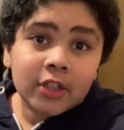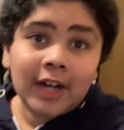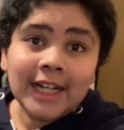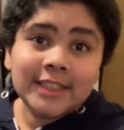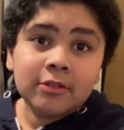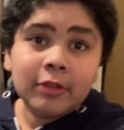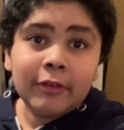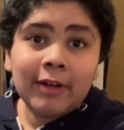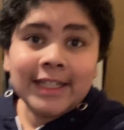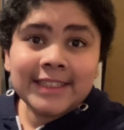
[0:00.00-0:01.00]
I had to
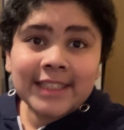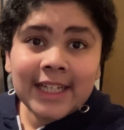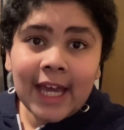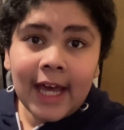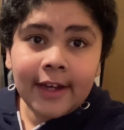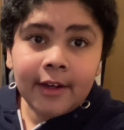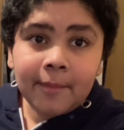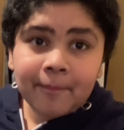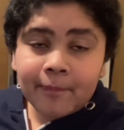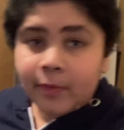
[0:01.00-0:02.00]
erase it again,
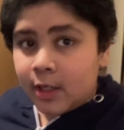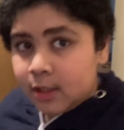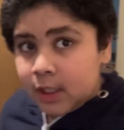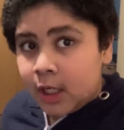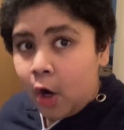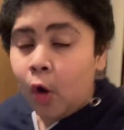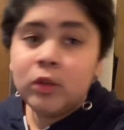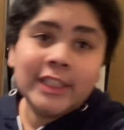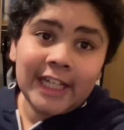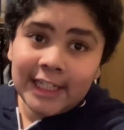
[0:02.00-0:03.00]

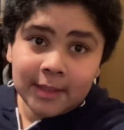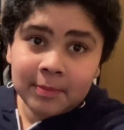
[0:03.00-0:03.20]
OTA